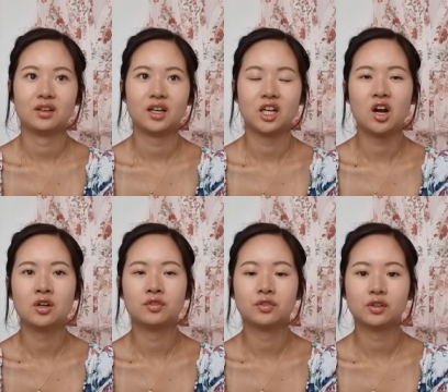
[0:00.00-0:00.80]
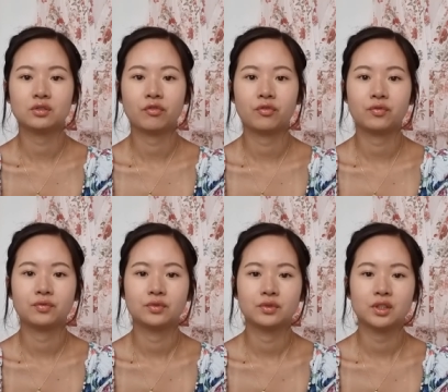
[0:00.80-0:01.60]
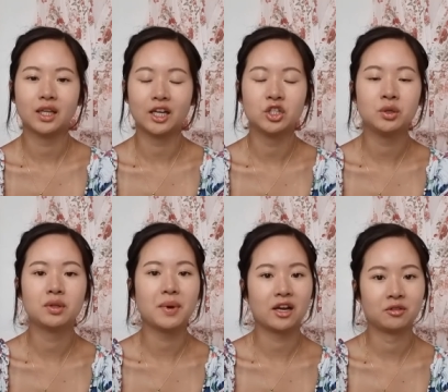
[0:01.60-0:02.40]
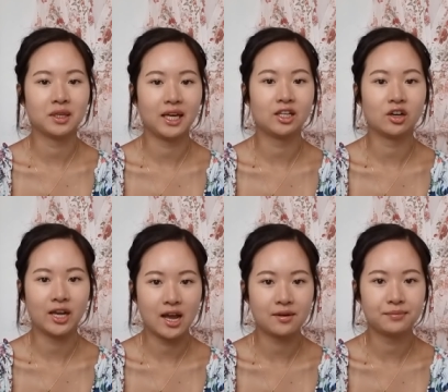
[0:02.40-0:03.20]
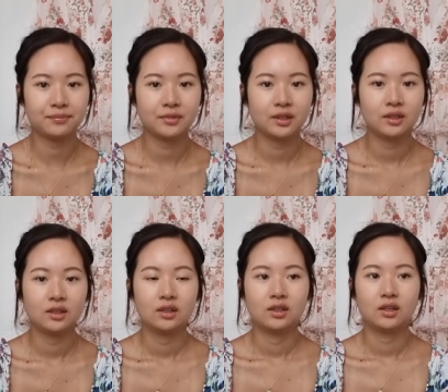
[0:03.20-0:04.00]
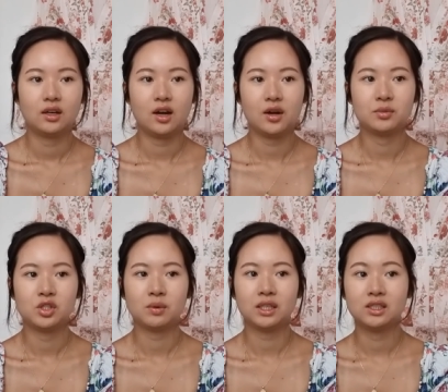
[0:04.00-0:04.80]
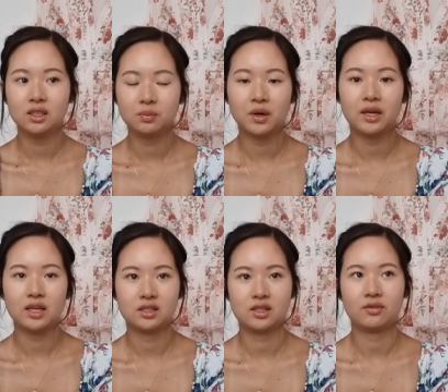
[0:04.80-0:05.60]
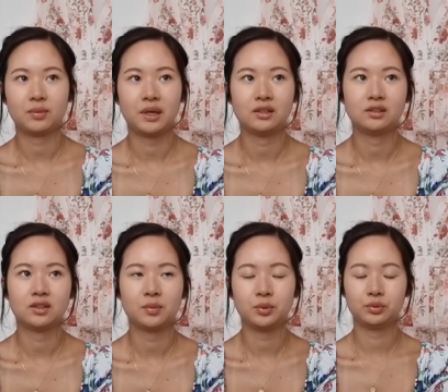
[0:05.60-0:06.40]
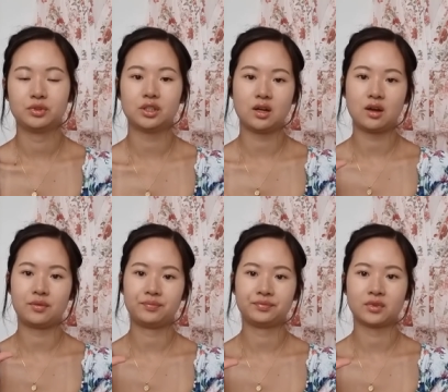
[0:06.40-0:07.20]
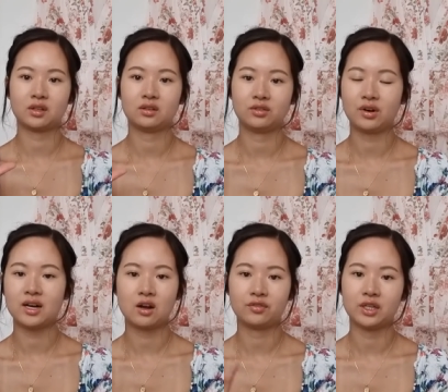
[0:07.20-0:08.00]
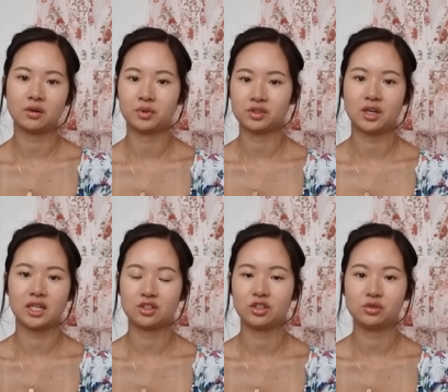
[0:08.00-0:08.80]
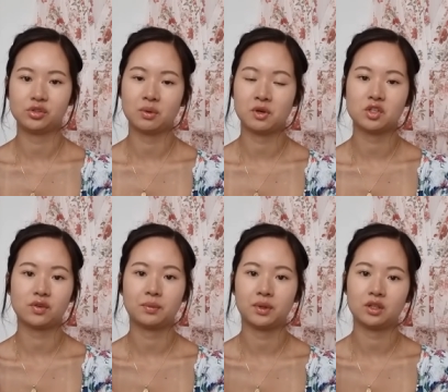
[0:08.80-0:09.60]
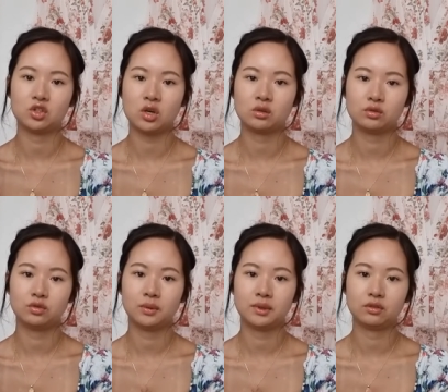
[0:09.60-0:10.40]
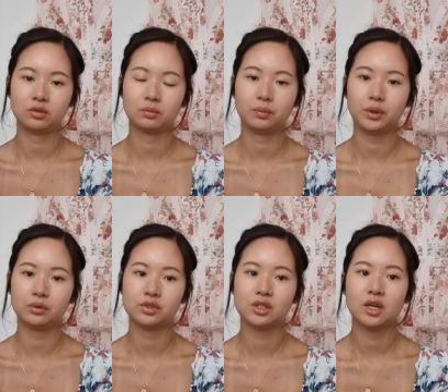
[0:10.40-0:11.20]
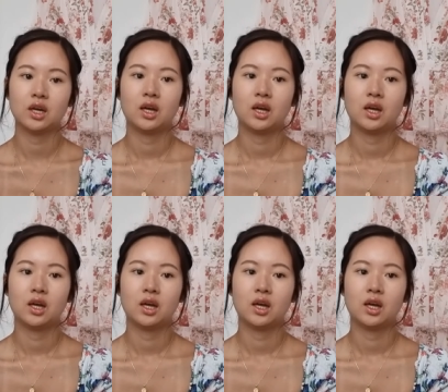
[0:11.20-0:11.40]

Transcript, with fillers: I kind of, like I knew in the back of my head I am, um, so I did buy insect repellent. I bought, um, I've ran out of it now because I had to use so much of it, but the Jungle Formula from Boots,